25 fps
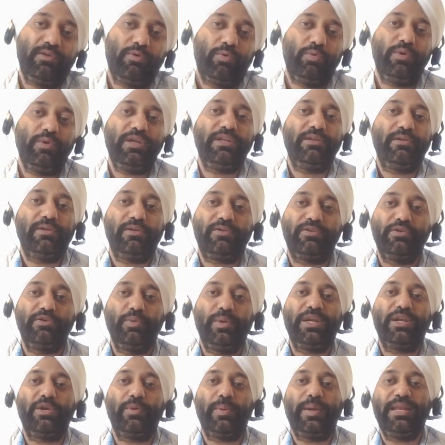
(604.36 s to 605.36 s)
in only just
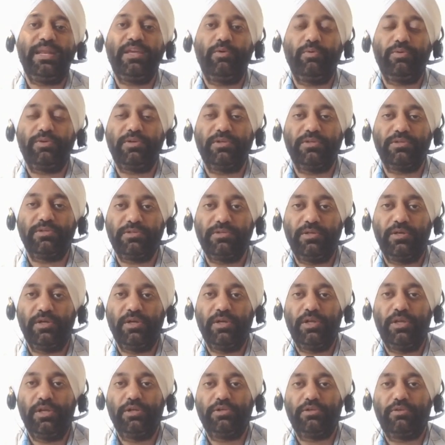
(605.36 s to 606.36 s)
doing 20 questions?
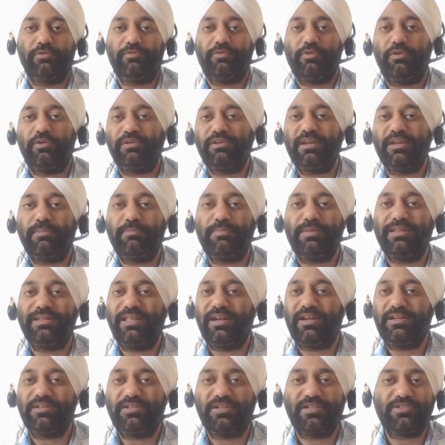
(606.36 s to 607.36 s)
So for example,
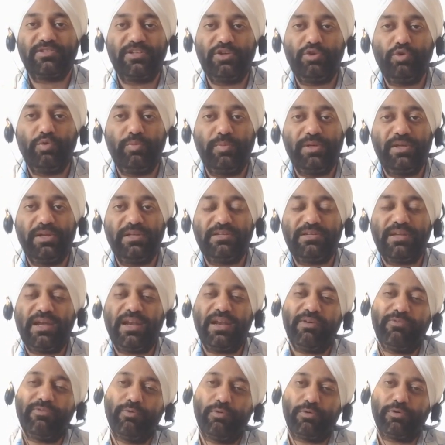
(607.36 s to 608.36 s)
there are 62 minutes
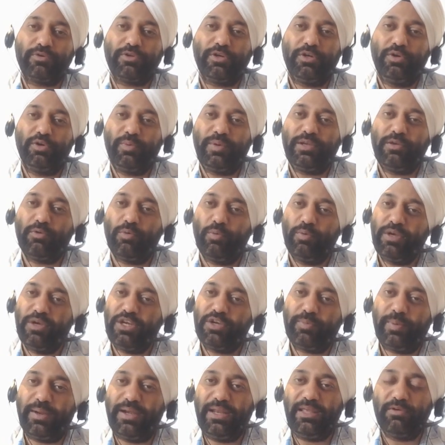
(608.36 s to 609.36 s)
and I focus on doing
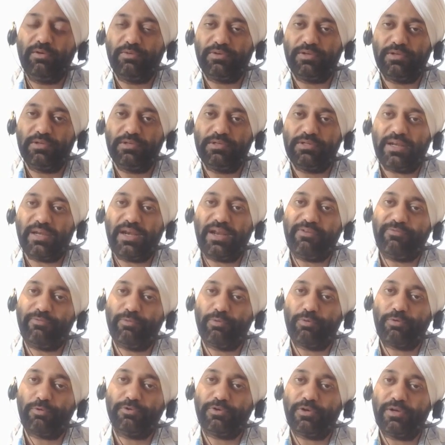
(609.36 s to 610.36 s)
only 20 questions and I
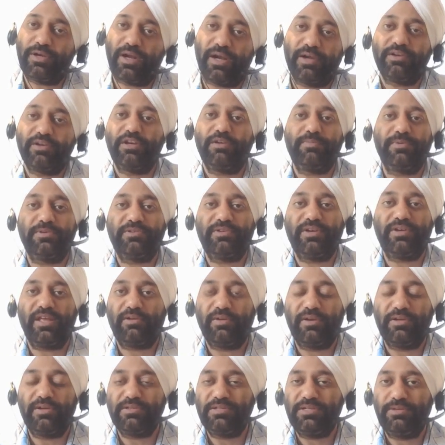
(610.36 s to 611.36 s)
focus on 100%
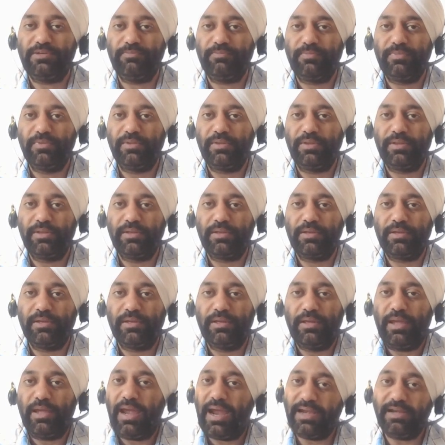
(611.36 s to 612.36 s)
accuracy.
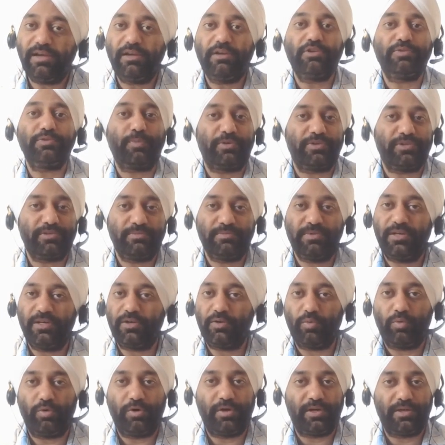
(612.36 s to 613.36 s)
And it is possible
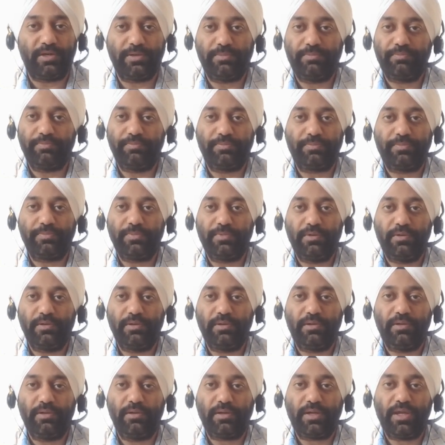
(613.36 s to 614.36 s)
in quant.
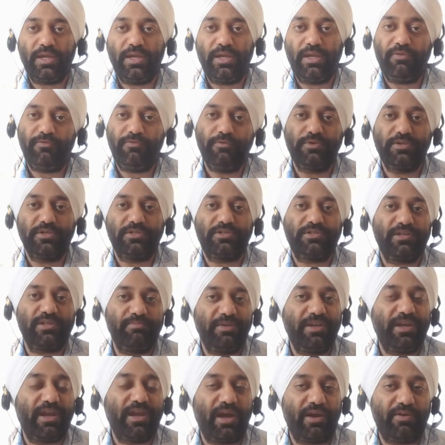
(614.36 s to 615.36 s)
Okay, if you just
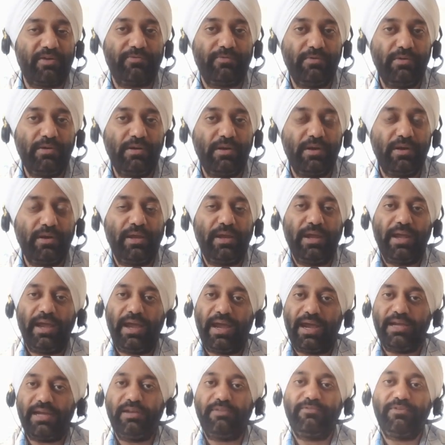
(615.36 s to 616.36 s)
be careful
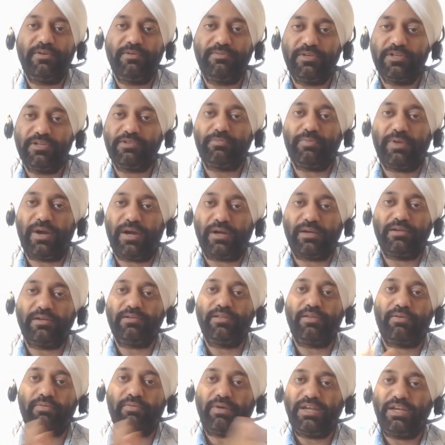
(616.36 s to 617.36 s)
and if you just
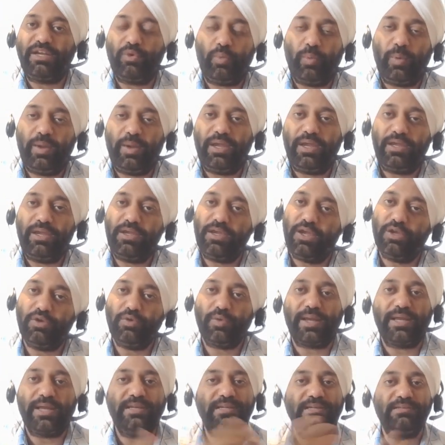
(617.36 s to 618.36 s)
practice the right way,
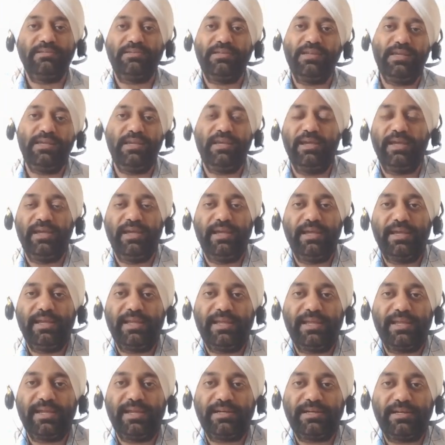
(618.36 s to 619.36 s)
you can easily
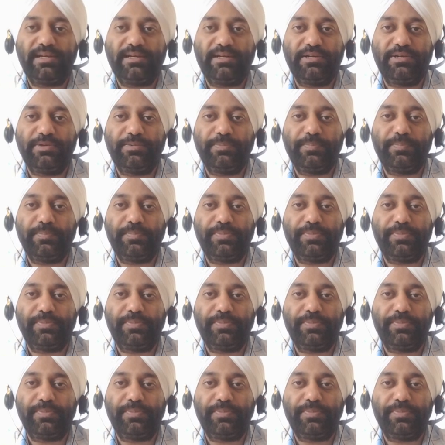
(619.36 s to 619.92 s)
get it.